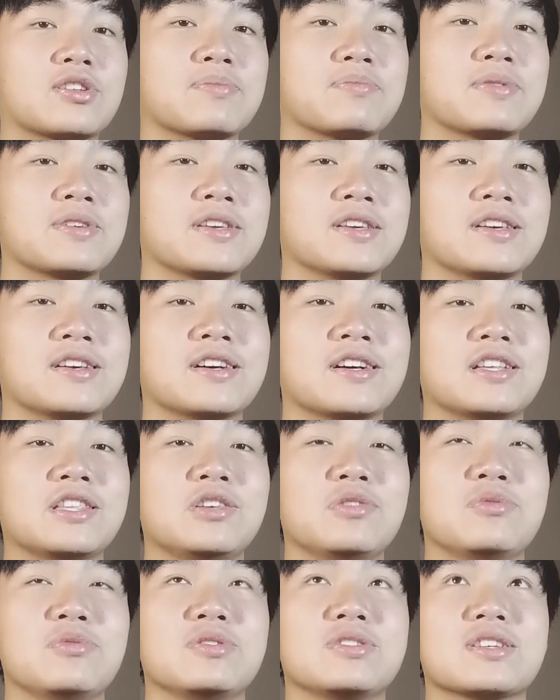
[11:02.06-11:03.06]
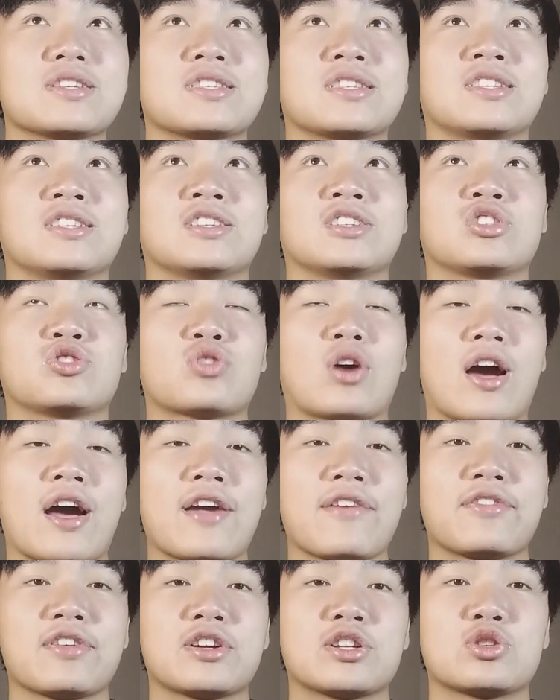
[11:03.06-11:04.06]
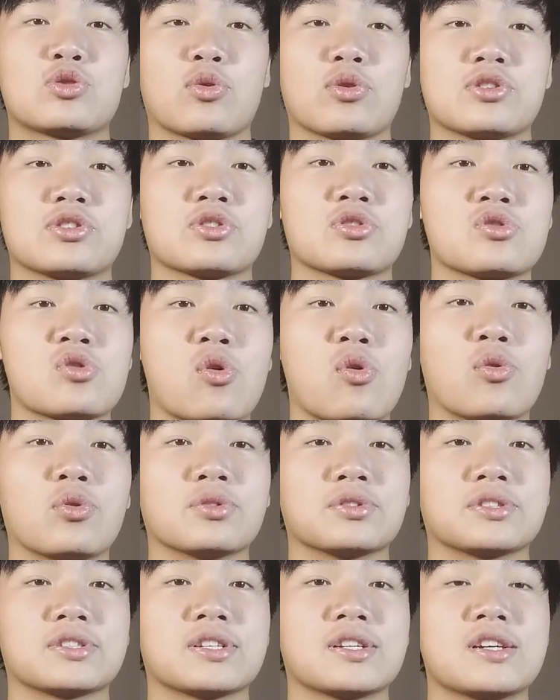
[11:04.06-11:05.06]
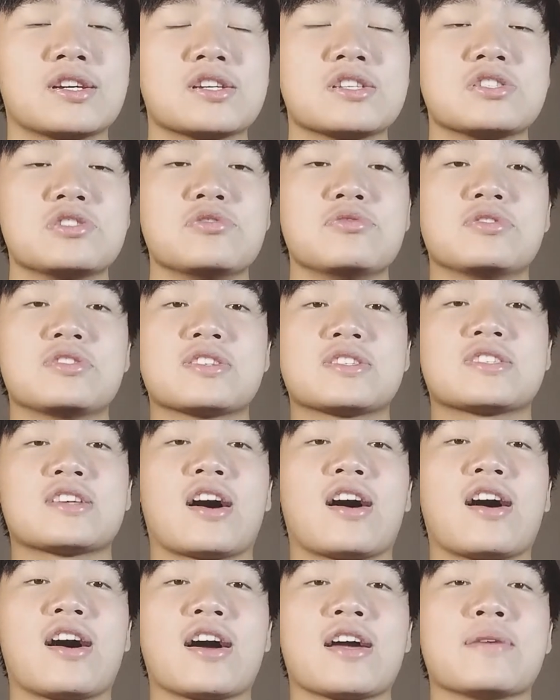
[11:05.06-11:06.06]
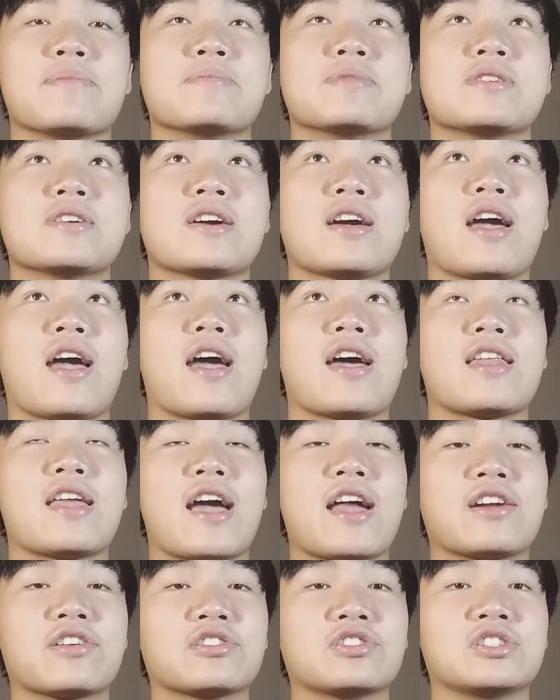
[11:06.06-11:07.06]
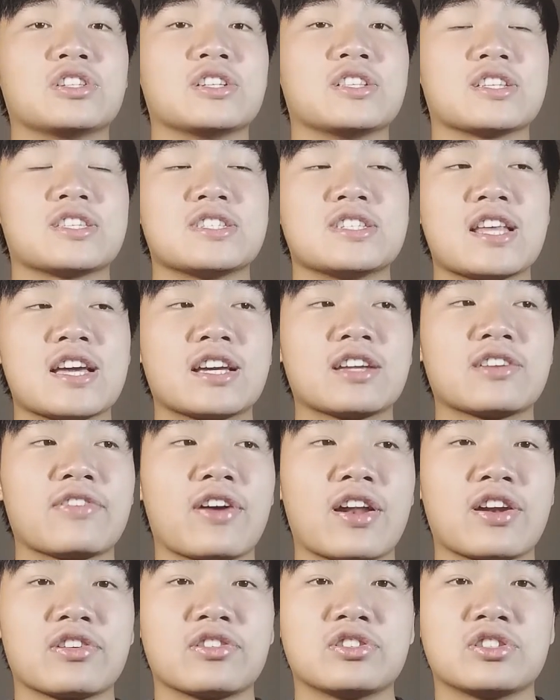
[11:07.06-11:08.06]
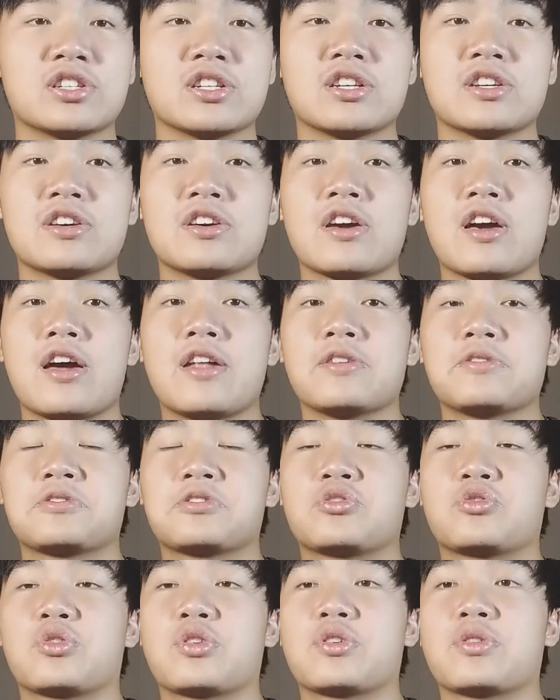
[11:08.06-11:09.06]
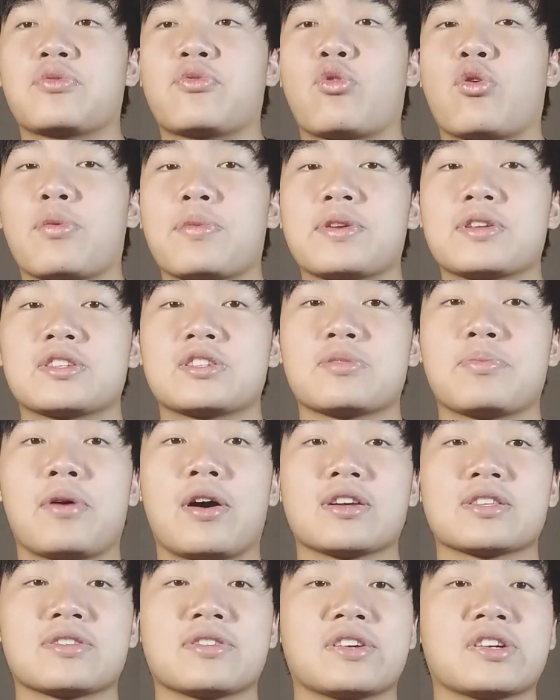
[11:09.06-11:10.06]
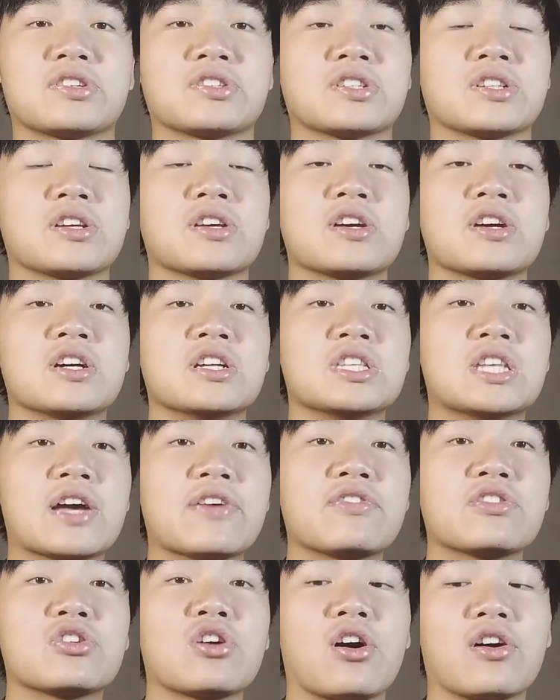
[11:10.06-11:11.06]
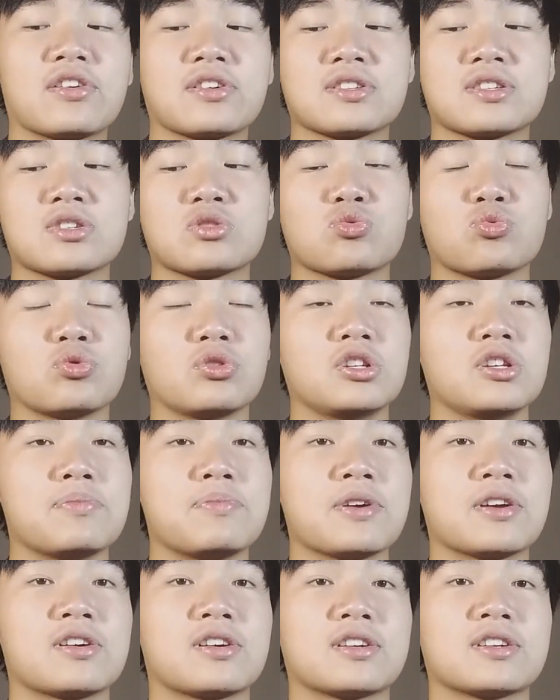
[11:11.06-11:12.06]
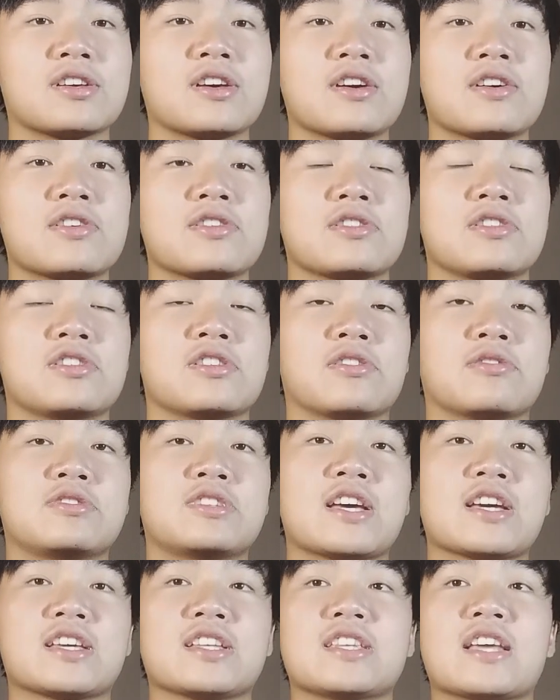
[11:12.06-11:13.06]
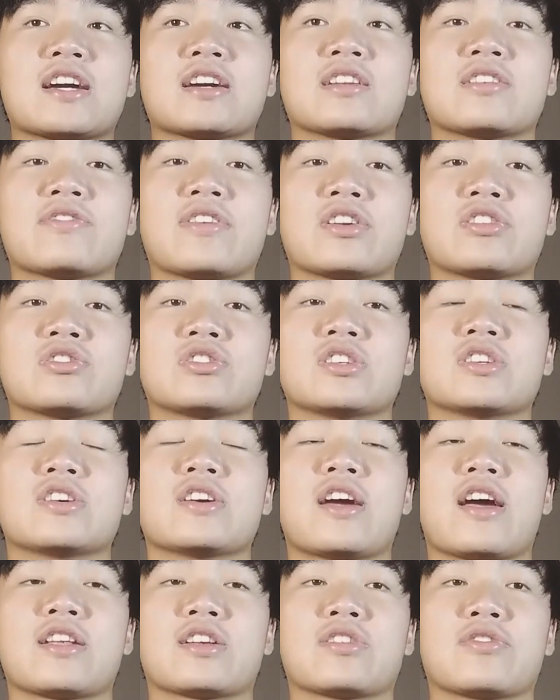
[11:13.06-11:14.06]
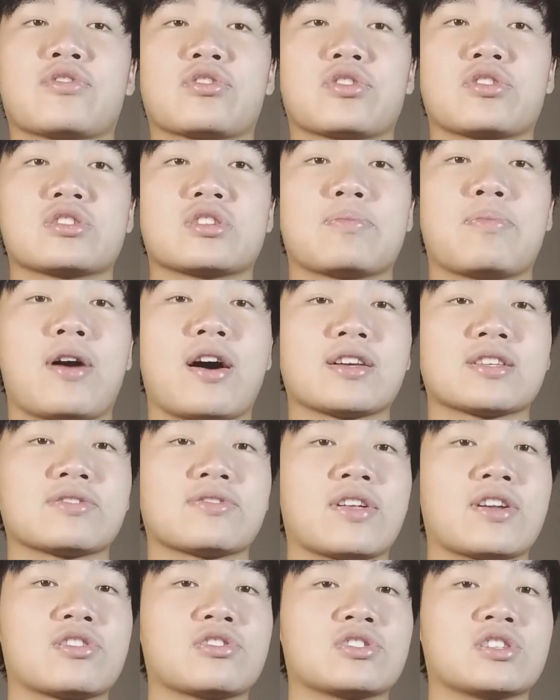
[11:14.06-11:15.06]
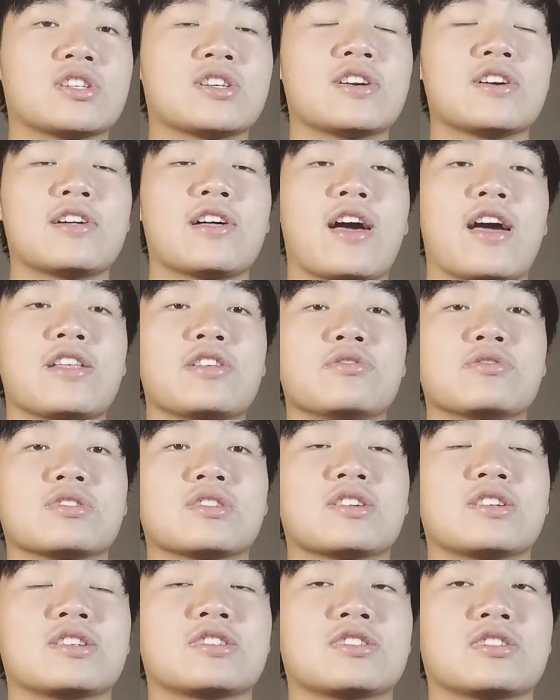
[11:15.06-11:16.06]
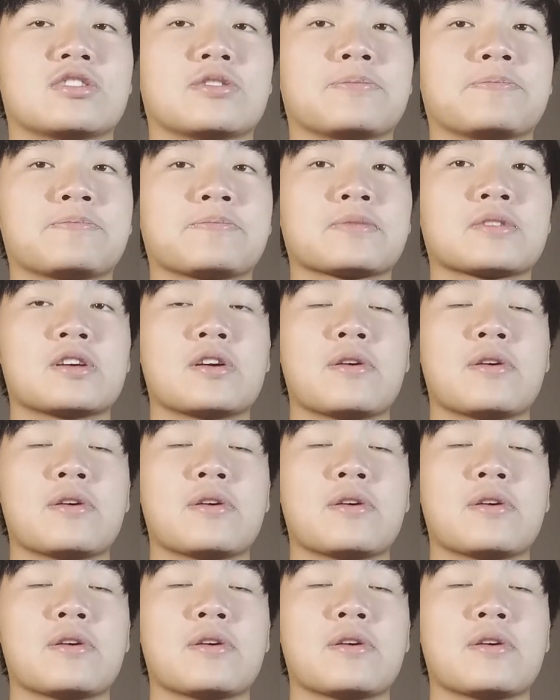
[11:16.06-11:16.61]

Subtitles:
you can be. Use this to strive towards your goals. Use this time and energy, this negative energy, and form it to positive energy. David Goggins is really big on, you know, taking negative energy and converting it to positive energy and using it to